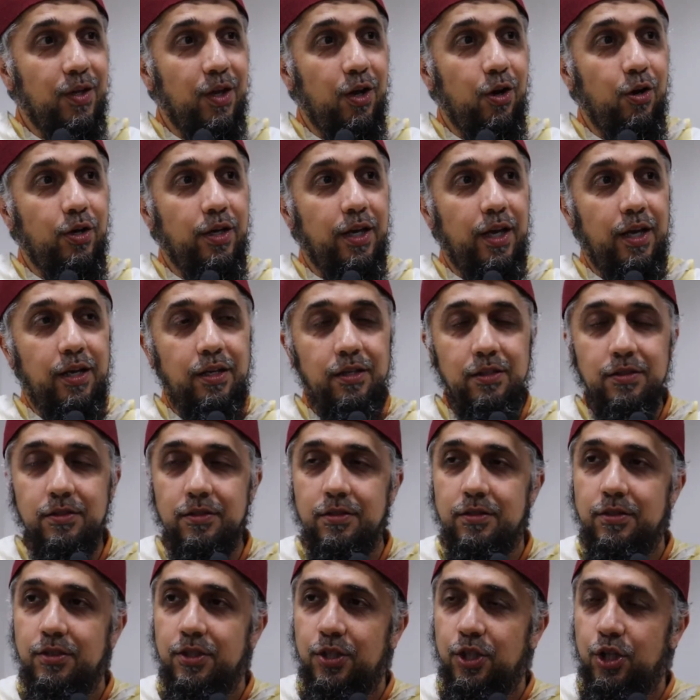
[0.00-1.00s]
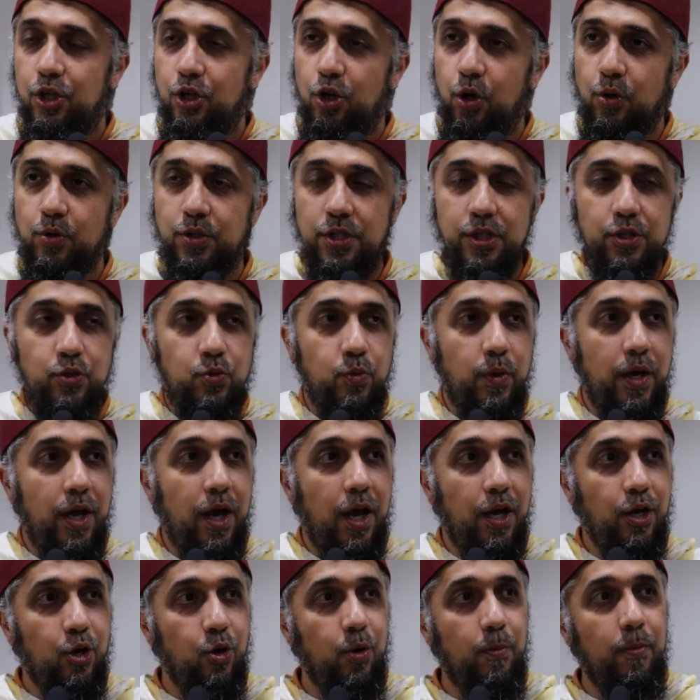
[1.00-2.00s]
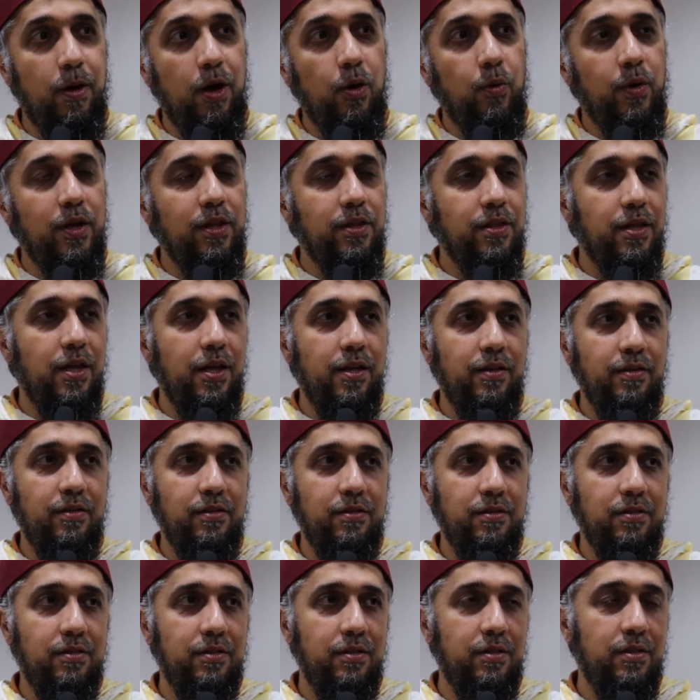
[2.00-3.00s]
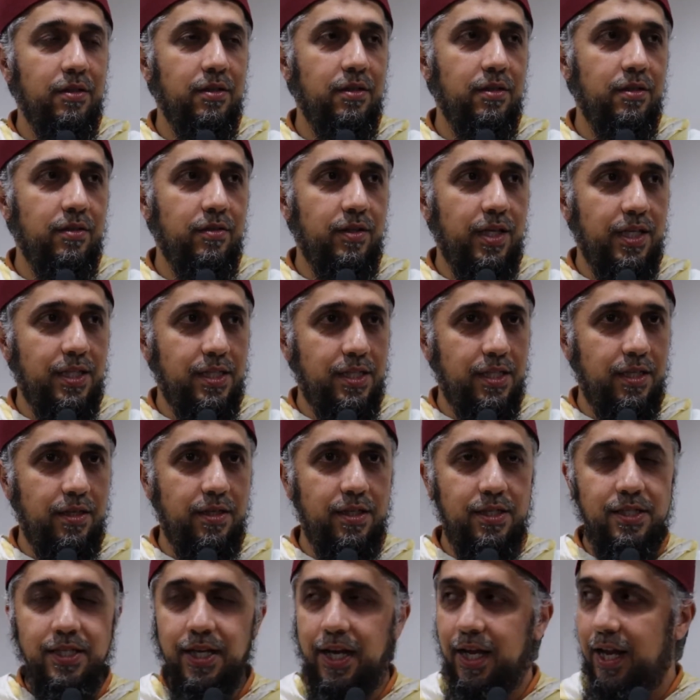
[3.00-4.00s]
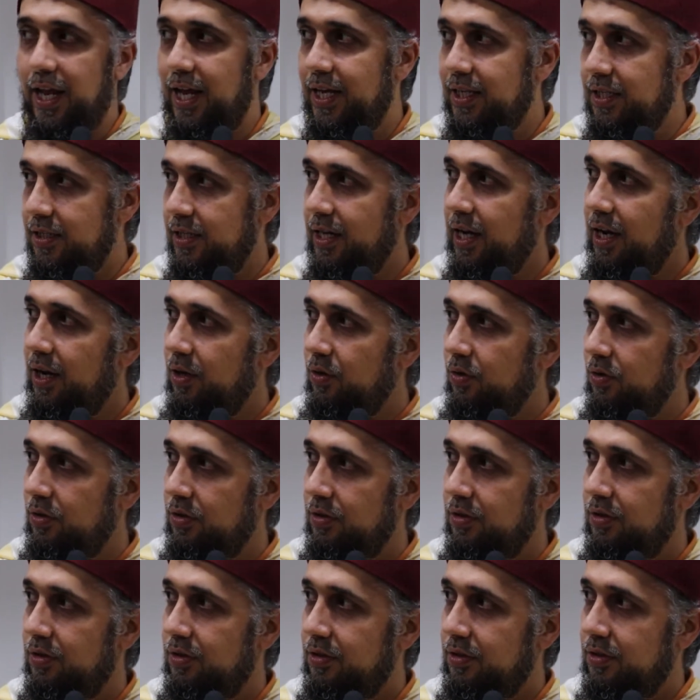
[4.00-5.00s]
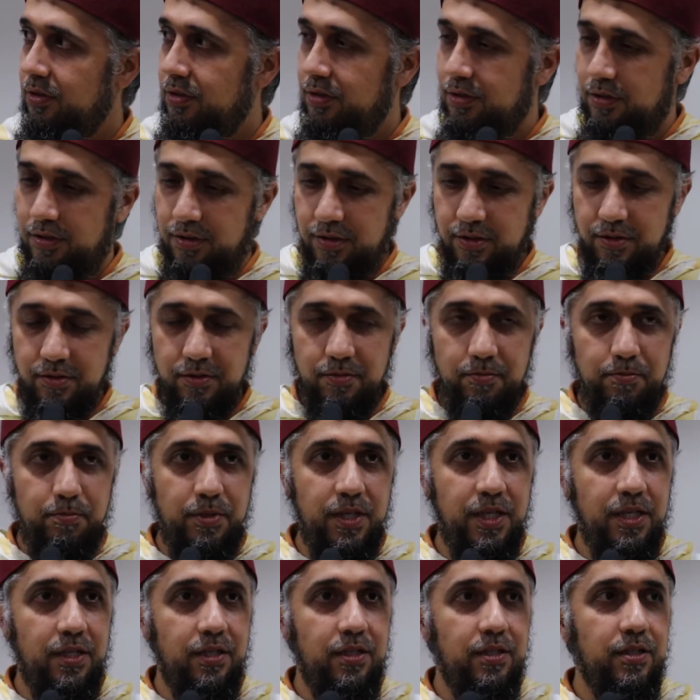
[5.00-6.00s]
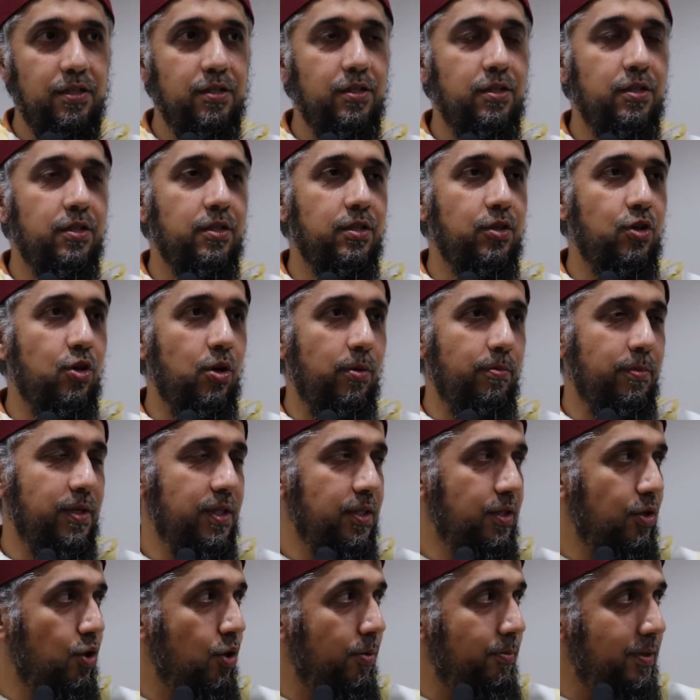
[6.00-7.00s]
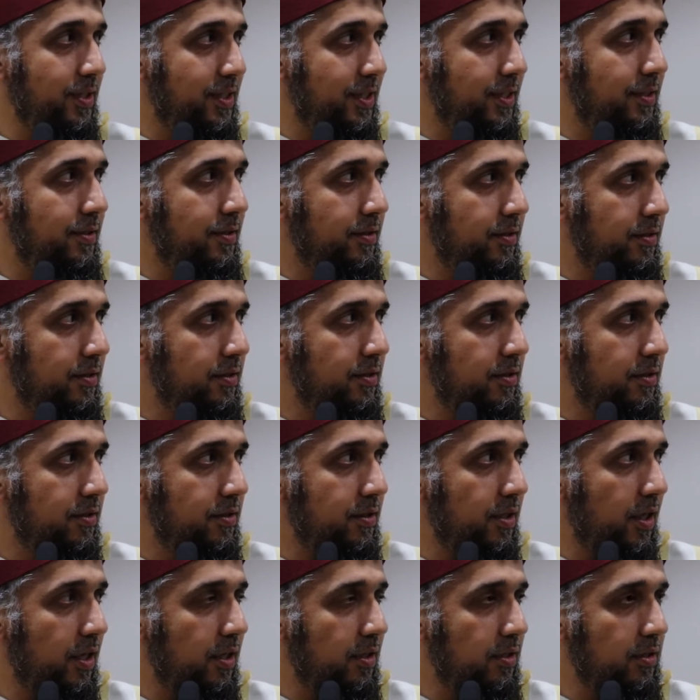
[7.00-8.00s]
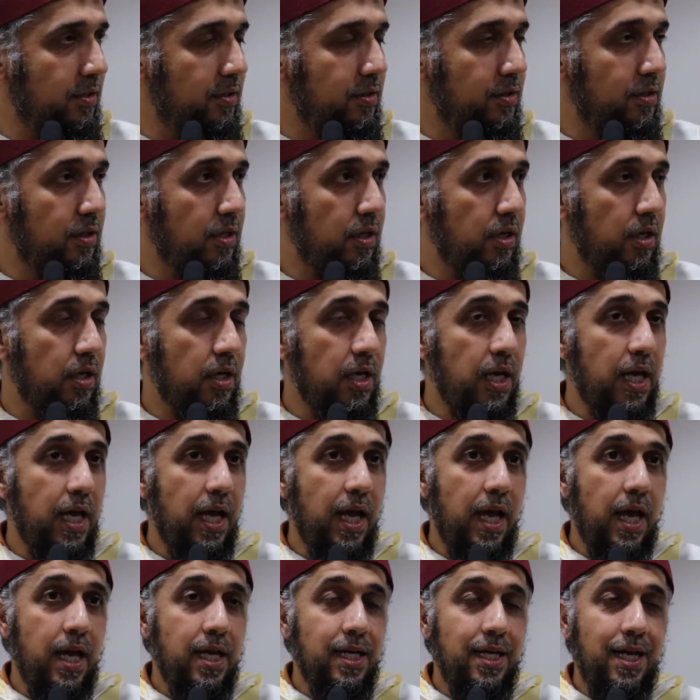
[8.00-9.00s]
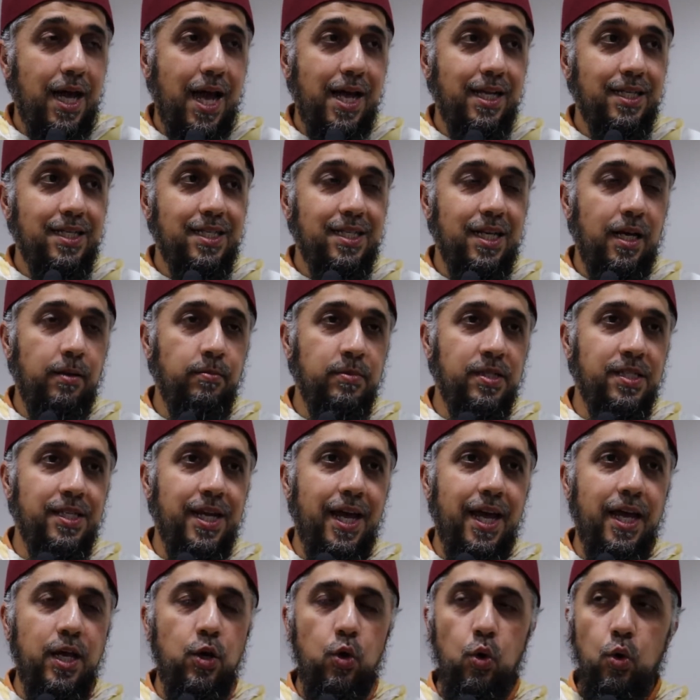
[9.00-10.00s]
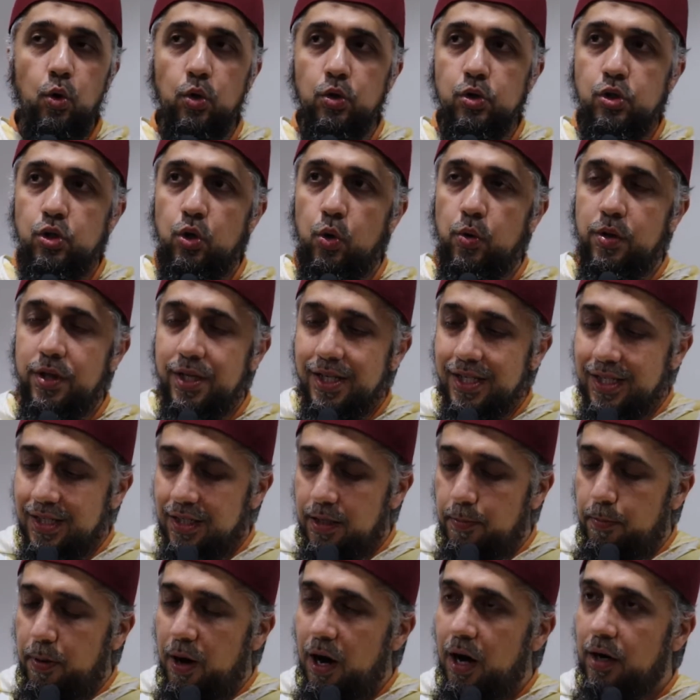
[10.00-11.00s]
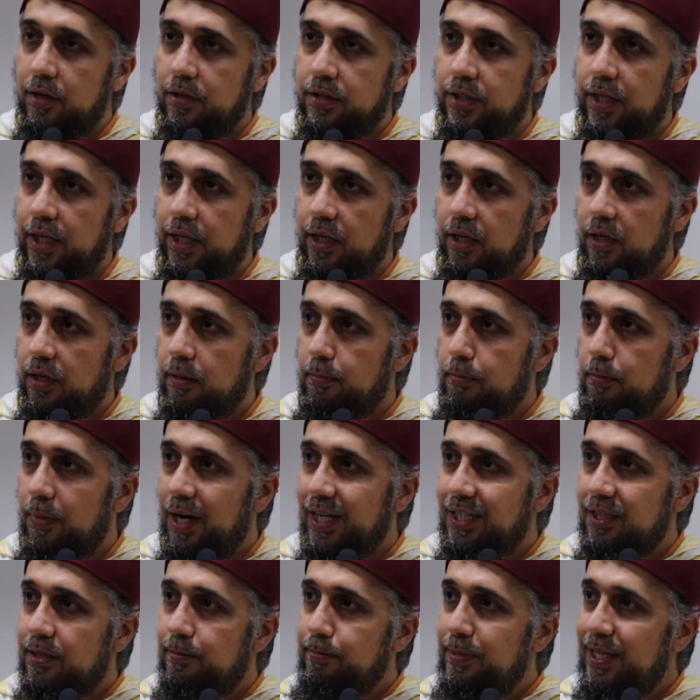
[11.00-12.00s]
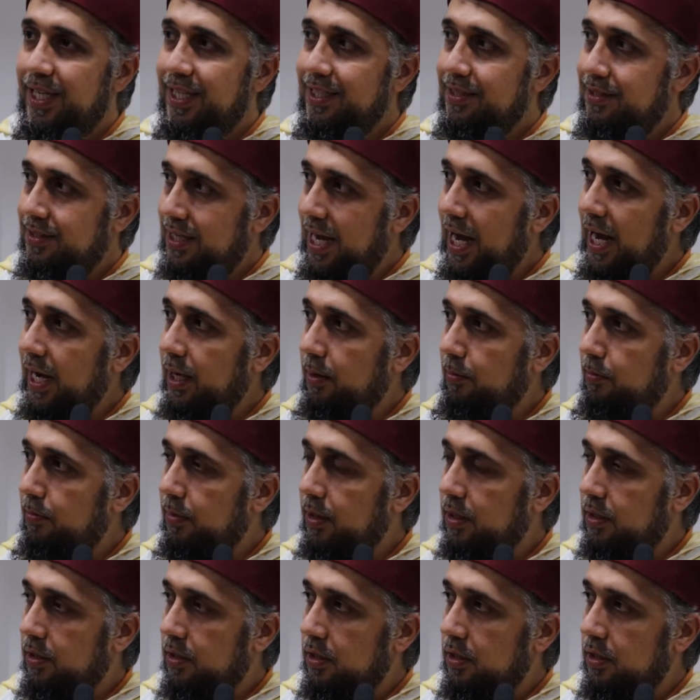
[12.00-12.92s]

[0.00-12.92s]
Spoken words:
okay, he goes his way, I go my way, then that's it. The sale has now been committed, yeah? And some say also this departing might be in time.